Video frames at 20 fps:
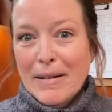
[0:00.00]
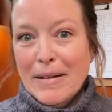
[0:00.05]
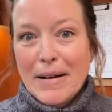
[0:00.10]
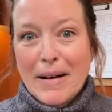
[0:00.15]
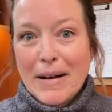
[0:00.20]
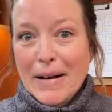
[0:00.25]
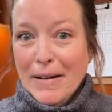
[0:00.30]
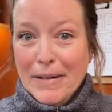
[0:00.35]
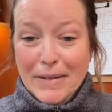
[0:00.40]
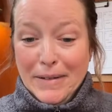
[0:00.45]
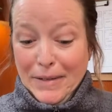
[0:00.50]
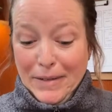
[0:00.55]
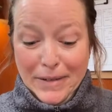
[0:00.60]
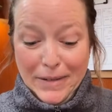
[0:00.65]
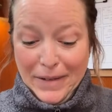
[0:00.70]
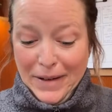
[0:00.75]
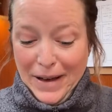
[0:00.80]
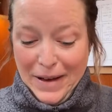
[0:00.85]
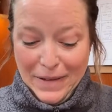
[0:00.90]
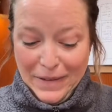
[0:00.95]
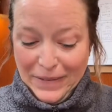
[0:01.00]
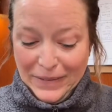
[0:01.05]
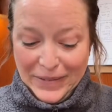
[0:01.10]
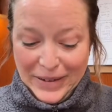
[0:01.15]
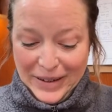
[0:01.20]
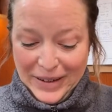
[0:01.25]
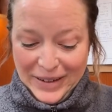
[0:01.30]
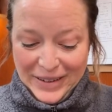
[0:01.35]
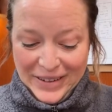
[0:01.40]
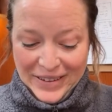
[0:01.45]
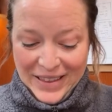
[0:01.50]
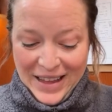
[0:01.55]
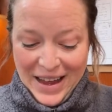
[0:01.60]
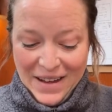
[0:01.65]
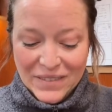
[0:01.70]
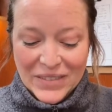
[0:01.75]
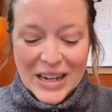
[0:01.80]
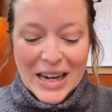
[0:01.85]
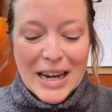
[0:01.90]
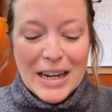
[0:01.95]
I don't know how I'm going to do that.
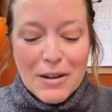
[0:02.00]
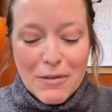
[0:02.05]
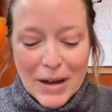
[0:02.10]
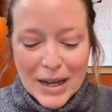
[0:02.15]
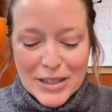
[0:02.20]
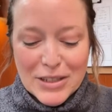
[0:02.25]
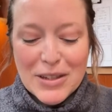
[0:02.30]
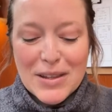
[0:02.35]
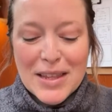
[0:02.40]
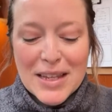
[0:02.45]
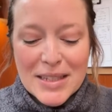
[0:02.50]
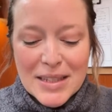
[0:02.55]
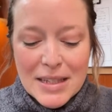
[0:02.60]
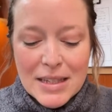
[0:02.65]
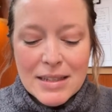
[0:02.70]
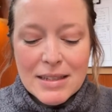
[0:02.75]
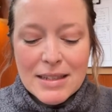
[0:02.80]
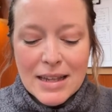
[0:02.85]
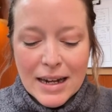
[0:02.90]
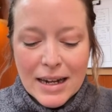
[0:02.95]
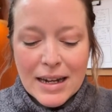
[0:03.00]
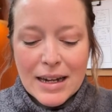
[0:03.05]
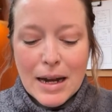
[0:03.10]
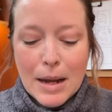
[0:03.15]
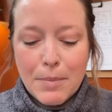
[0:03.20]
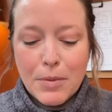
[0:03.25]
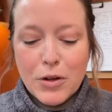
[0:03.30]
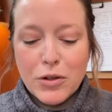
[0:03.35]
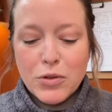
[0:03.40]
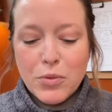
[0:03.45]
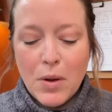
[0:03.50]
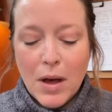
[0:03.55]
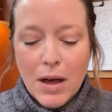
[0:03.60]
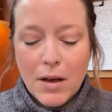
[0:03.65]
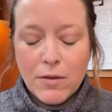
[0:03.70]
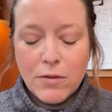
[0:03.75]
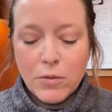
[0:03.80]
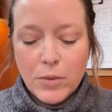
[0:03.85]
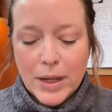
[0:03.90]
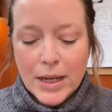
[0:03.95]
But anyway, so this is setting up your
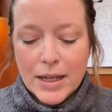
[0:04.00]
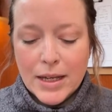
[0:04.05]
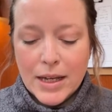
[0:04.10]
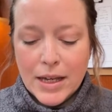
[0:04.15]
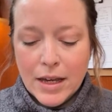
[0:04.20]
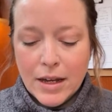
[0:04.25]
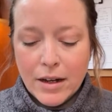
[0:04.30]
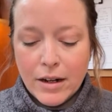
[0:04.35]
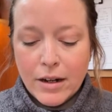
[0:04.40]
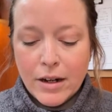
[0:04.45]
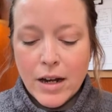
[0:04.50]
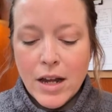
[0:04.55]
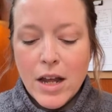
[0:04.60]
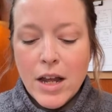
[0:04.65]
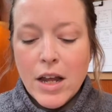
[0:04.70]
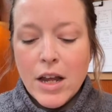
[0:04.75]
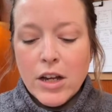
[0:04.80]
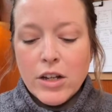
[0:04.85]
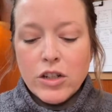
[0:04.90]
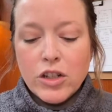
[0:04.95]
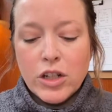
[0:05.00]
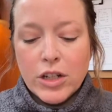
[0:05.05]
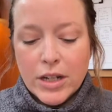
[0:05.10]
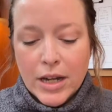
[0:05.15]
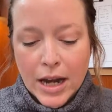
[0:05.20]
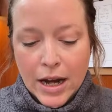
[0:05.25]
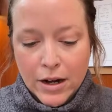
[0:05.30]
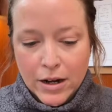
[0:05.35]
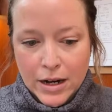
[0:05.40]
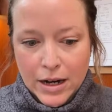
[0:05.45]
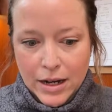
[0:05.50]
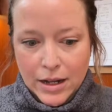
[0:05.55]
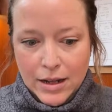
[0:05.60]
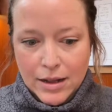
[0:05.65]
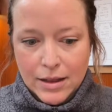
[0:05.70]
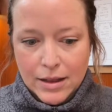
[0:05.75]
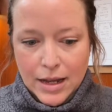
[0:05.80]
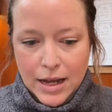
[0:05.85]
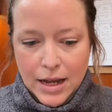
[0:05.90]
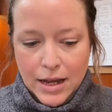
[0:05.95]
12-week year
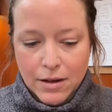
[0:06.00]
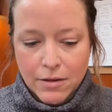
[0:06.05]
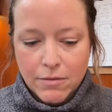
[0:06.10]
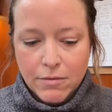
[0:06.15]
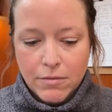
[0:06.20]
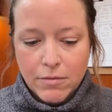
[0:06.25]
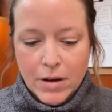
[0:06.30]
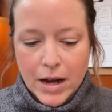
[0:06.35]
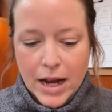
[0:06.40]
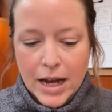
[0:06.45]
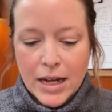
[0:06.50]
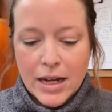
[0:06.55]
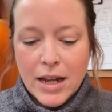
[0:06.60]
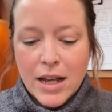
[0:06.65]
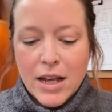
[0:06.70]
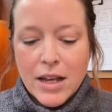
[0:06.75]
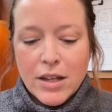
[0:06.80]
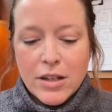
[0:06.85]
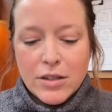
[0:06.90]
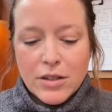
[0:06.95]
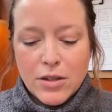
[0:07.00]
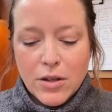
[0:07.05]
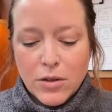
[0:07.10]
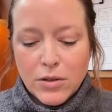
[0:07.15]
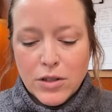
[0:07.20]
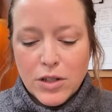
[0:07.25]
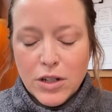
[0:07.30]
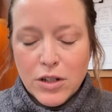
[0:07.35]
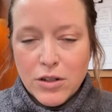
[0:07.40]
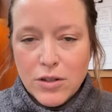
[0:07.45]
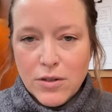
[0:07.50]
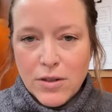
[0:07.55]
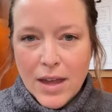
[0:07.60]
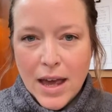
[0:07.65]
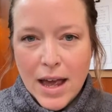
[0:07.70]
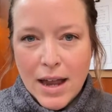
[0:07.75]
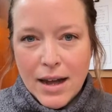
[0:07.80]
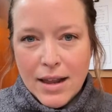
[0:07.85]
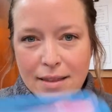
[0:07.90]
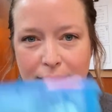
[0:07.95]
generically, right? So to do
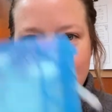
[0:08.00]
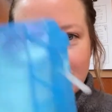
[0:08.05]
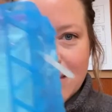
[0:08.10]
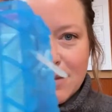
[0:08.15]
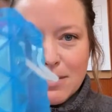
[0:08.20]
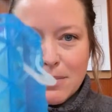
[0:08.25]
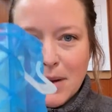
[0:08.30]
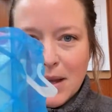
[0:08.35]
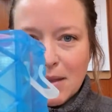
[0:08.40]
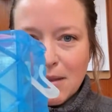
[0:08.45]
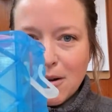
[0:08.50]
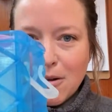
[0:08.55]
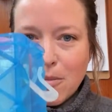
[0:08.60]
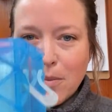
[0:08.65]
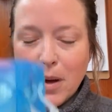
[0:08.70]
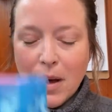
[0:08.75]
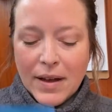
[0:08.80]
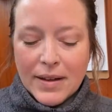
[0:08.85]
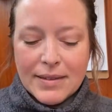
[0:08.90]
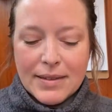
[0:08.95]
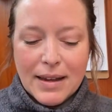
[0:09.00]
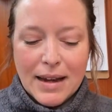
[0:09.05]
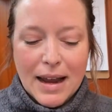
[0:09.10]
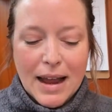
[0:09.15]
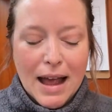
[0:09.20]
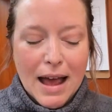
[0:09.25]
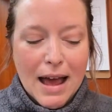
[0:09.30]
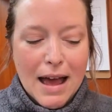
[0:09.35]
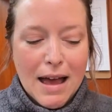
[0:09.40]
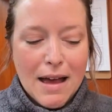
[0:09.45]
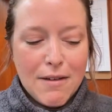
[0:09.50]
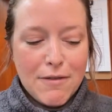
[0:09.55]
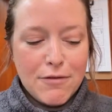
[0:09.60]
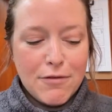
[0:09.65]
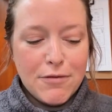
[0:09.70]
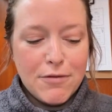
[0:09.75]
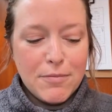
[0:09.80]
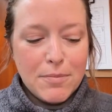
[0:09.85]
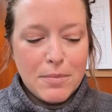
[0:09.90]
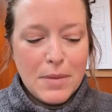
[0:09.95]
that, this is my little box that I have
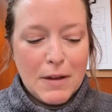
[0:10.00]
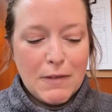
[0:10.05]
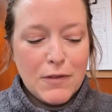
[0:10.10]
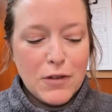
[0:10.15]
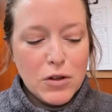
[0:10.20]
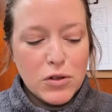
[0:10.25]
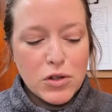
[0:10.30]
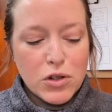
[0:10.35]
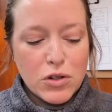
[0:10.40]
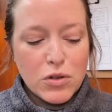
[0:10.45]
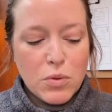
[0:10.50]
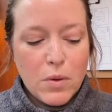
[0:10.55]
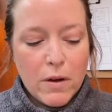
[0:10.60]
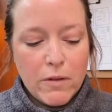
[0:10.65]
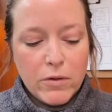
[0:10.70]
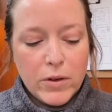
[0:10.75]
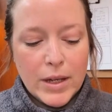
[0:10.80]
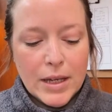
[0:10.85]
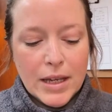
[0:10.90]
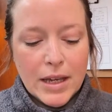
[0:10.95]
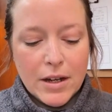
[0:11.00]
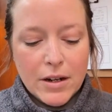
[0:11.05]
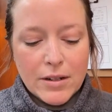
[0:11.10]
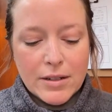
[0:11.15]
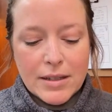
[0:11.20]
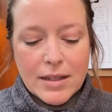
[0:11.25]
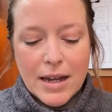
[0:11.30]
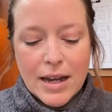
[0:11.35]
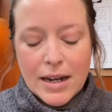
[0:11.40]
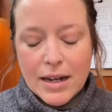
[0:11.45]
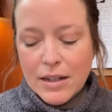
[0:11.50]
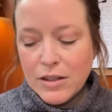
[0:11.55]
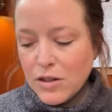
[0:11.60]
my future 12-week years in.